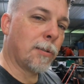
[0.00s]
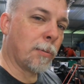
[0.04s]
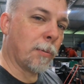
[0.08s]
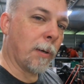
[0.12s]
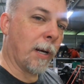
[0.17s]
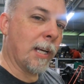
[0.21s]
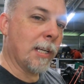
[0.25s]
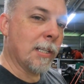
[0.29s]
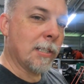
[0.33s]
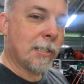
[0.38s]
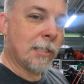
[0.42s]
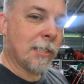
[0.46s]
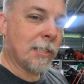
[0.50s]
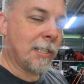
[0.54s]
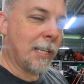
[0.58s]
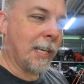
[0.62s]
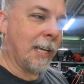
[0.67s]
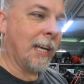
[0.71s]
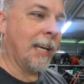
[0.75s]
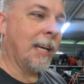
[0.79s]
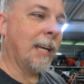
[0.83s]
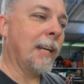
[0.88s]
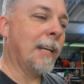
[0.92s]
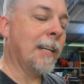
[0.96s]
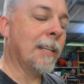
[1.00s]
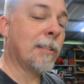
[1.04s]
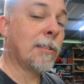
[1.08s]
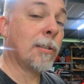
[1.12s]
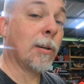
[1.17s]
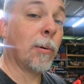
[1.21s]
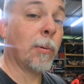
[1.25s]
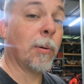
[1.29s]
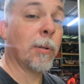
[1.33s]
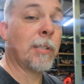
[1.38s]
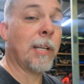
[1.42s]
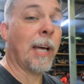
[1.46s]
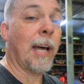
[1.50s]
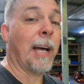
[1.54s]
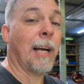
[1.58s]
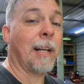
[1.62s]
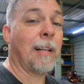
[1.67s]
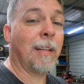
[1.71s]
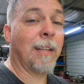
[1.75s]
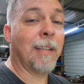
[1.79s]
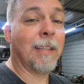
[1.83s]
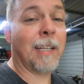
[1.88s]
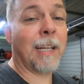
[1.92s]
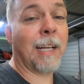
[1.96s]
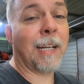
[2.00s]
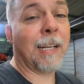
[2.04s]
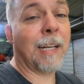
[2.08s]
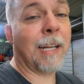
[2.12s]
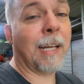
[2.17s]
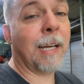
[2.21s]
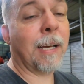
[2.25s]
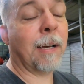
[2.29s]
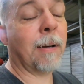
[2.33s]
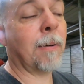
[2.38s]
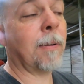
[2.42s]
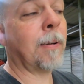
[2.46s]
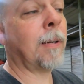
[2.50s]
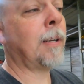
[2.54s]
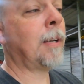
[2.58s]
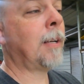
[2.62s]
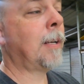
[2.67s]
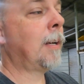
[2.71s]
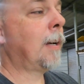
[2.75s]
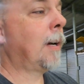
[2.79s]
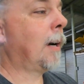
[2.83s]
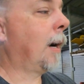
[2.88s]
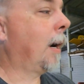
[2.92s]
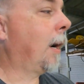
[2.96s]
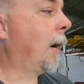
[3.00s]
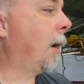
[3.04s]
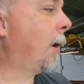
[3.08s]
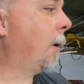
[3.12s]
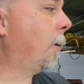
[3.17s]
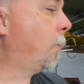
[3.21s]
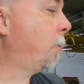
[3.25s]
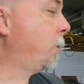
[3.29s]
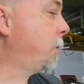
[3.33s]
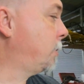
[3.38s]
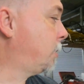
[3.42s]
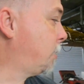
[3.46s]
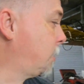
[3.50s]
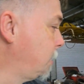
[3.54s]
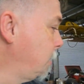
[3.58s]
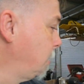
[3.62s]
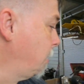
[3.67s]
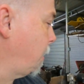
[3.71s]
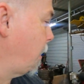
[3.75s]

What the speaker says: raised its head, and so we're tackling that now. We still